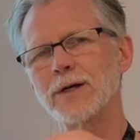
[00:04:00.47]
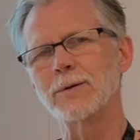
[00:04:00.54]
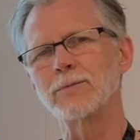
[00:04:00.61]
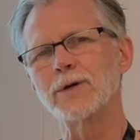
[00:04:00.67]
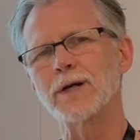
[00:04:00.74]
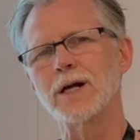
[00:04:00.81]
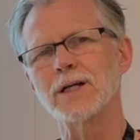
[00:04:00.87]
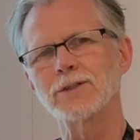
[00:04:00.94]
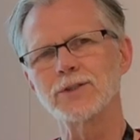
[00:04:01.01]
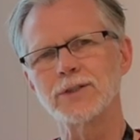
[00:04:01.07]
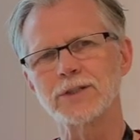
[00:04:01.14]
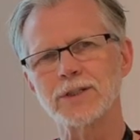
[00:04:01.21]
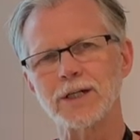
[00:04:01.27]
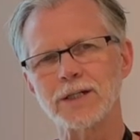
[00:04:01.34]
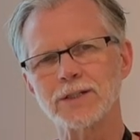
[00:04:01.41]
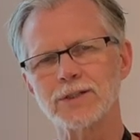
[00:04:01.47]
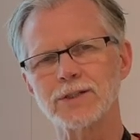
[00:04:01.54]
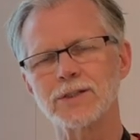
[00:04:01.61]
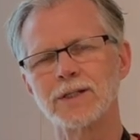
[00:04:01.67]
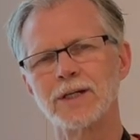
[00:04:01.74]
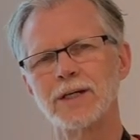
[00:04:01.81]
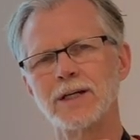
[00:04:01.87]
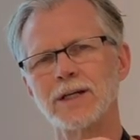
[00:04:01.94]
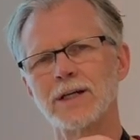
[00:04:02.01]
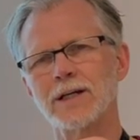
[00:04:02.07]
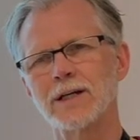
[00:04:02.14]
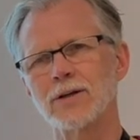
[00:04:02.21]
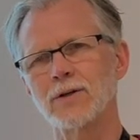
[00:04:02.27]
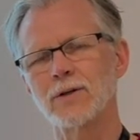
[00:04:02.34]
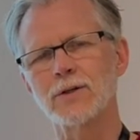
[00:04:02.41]
embryology texts,
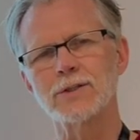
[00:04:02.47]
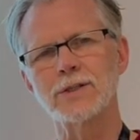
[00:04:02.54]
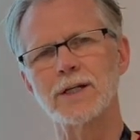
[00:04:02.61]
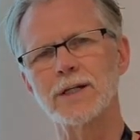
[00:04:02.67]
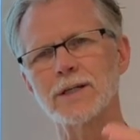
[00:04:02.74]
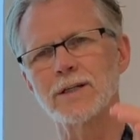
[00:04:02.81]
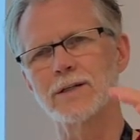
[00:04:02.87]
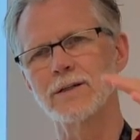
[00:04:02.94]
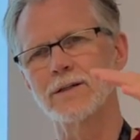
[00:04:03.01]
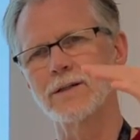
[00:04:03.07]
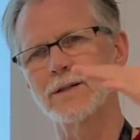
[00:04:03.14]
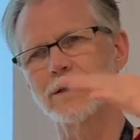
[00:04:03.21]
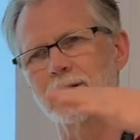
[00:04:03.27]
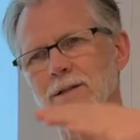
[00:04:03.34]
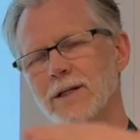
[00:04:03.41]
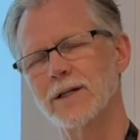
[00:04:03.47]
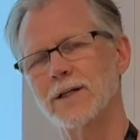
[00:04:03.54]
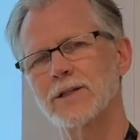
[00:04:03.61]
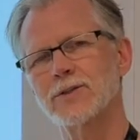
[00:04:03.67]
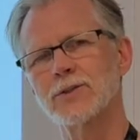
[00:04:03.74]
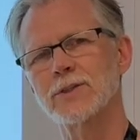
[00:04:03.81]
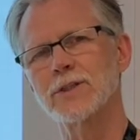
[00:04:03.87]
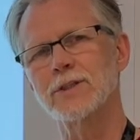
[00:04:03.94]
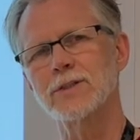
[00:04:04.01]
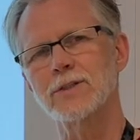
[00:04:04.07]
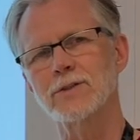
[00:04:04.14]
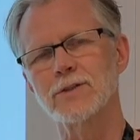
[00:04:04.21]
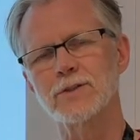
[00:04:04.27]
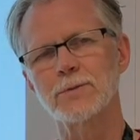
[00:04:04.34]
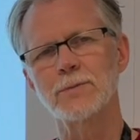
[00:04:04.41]
it looks like it enters into
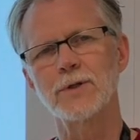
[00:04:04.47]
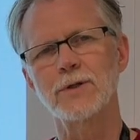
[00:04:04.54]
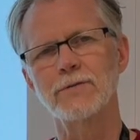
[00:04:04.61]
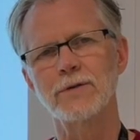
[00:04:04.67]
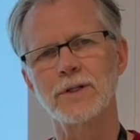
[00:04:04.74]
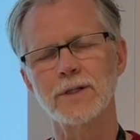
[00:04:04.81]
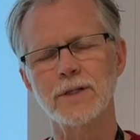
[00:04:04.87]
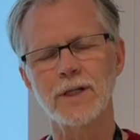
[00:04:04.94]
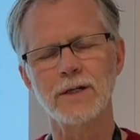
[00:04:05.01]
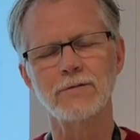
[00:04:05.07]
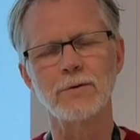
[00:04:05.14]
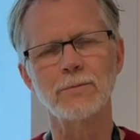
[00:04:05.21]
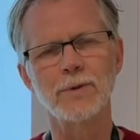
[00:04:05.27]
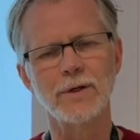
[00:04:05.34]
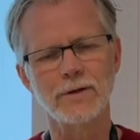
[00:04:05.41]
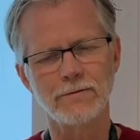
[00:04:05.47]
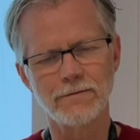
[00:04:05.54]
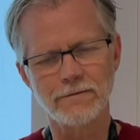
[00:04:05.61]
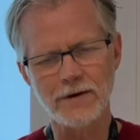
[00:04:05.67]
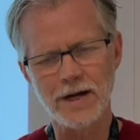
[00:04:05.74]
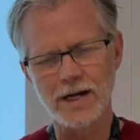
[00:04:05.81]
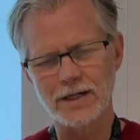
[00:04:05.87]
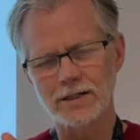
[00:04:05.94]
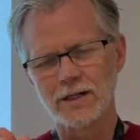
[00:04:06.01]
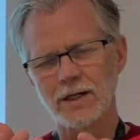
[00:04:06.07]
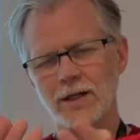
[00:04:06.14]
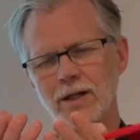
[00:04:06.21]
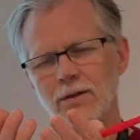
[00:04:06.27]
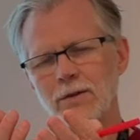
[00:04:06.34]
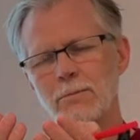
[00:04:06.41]
the superior vena cava, but in fact,
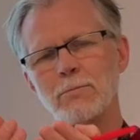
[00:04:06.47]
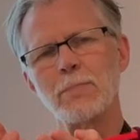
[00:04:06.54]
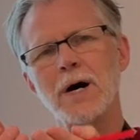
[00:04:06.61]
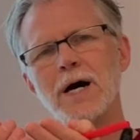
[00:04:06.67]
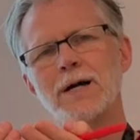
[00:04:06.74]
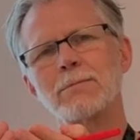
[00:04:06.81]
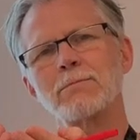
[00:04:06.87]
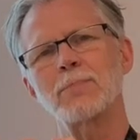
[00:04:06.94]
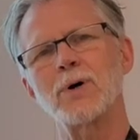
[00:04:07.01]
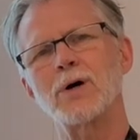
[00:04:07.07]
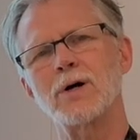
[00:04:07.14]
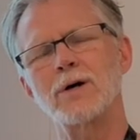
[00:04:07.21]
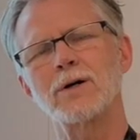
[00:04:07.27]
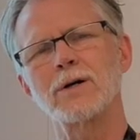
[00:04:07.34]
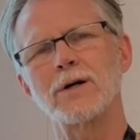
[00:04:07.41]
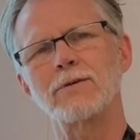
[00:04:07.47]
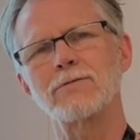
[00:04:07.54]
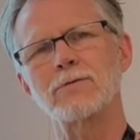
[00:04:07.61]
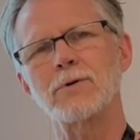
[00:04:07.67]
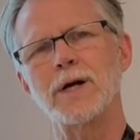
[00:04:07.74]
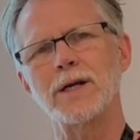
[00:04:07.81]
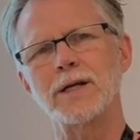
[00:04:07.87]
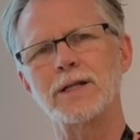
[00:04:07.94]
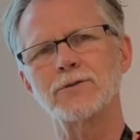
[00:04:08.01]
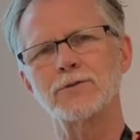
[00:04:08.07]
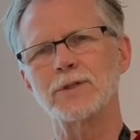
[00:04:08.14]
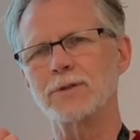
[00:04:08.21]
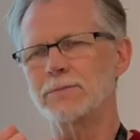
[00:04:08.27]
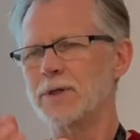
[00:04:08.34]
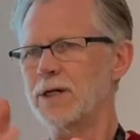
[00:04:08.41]
the bottom part of the right
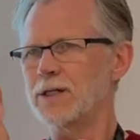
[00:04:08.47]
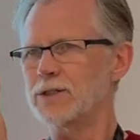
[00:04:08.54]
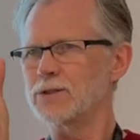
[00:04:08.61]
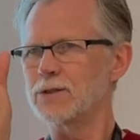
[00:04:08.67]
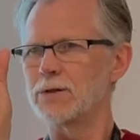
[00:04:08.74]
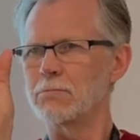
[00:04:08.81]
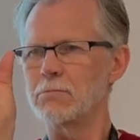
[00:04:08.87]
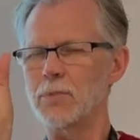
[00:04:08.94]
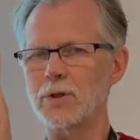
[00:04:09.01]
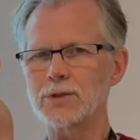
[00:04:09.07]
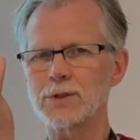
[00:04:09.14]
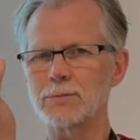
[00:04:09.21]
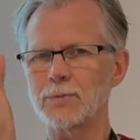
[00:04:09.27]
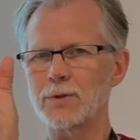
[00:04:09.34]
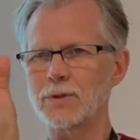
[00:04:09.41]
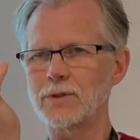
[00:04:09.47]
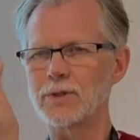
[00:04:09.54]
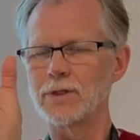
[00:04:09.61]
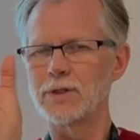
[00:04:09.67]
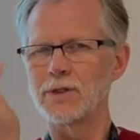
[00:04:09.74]
atrium has multiple